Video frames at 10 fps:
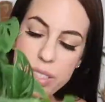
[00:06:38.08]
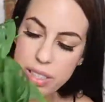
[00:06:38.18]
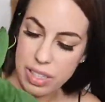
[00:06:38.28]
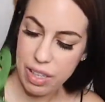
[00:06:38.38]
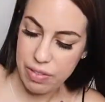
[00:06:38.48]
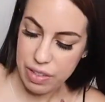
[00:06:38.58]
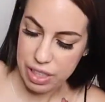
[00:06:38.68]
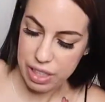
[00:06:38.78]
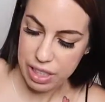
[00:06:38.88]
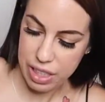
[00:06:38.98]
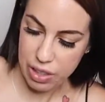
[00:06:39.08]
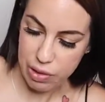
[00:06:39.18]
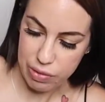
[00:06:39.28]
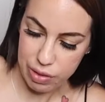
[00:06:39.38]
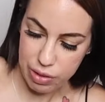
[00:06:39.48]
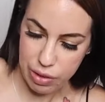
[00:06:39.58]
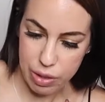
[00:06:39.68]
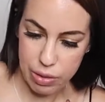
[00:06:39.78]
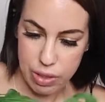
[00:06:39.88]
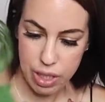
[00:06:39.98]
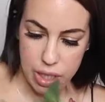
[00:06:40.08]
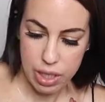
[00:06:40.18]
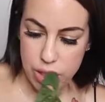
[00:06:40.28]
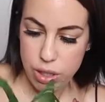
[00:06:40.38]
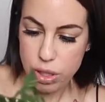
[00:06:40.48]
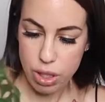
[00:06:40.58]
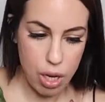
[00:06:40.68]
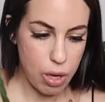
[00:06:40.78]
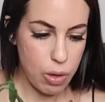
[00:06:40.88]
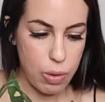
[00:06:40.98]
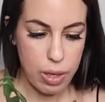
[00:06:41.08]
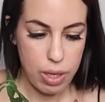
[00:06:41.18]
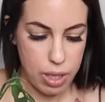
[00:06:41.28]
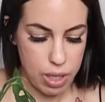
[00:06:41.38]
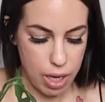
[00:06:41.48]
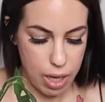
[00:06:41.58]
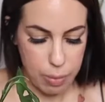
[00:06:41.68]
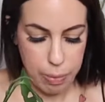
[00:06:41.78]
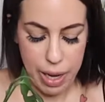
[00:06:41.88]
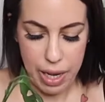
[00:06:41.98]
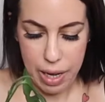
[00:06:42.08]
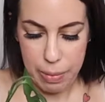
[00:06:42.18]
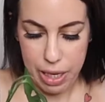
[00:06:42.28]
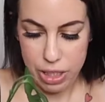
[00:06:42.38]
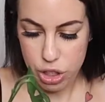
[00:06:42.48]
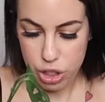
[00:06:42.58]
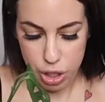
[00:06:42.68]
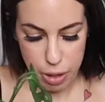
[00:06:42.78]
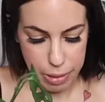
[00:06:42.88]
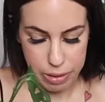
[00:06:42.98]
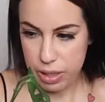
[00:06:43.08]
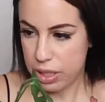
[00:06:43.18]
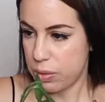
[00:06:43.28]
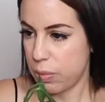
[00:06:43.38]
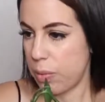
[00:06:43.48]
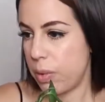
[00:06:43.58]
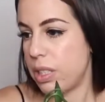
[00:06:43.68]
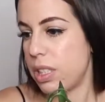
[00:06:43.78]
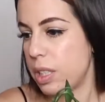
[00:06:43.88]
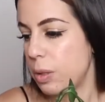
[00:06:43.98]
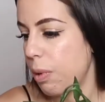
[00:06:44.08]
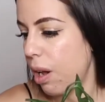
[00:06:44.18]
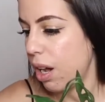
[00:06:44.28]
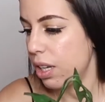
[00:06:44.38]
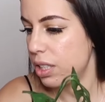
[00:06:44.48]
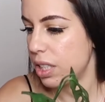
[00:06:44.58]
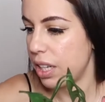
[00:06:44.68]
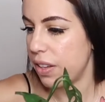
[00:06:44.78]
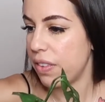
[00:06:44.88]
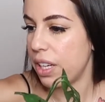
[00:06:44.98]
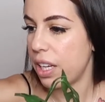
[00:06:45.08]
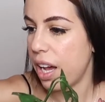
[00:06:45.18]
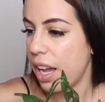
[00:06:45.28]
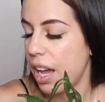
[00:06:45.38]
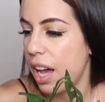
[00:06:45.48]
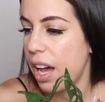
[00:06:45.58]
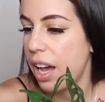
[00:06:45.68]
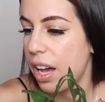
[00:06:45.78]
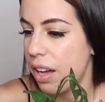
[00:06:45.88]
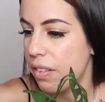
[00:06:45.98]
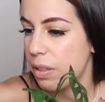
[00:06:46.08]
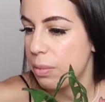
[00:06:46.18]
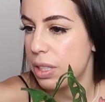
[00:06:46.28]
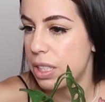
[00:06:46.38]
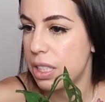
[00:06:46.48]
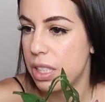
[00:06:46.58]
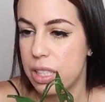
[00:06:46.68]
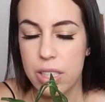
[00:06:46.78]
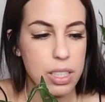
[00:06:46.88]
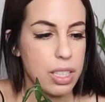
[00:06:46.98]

definitely overgrown. So I'm unsure about this one, what size pot to give it. I have, let me see here,